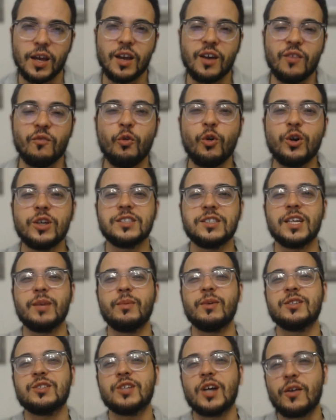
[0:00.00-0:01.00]
Voice
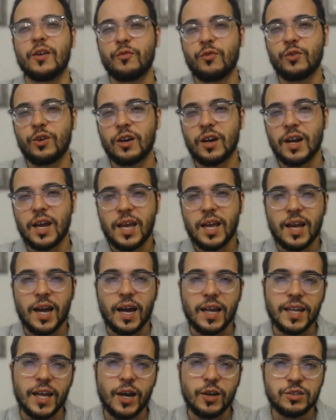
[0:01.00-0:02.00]
dubbing software
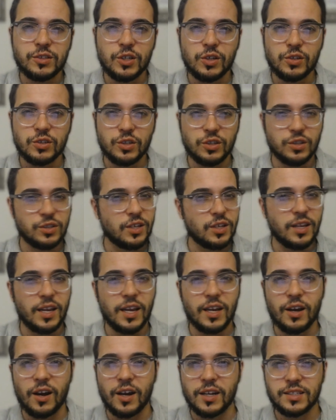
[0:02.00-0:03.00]
allows users to take
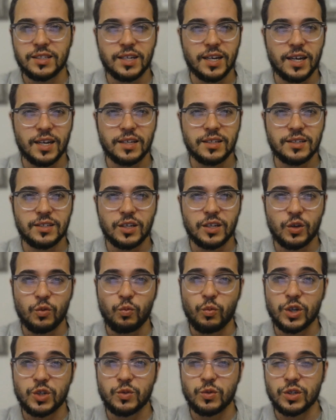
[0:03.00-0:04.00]
content
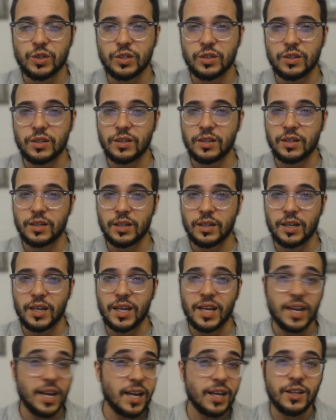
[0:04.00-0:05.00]
which was
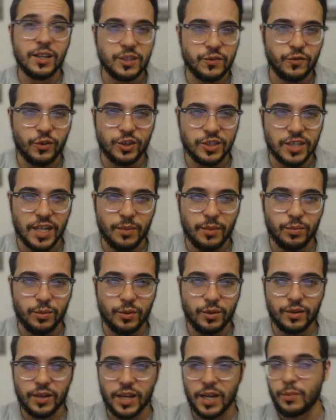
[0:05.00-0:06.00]
in English, for
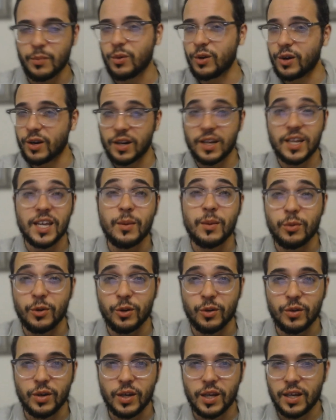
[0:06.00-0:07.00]
example, and put it in
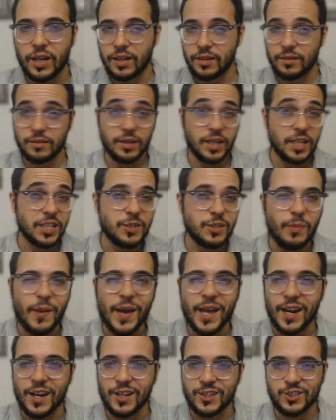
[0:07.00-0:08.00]
Hebrew, in
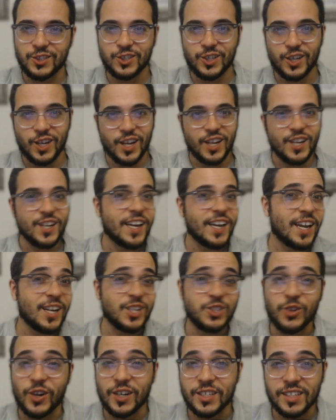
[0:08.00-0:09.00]
Spanish, get it
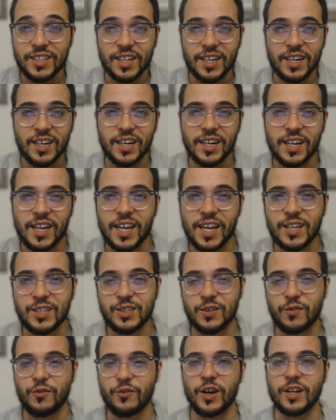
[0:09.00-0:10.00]
translated into
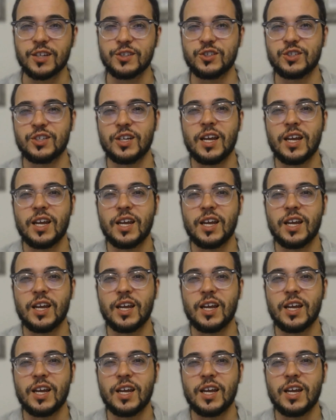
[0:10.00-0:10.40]
French.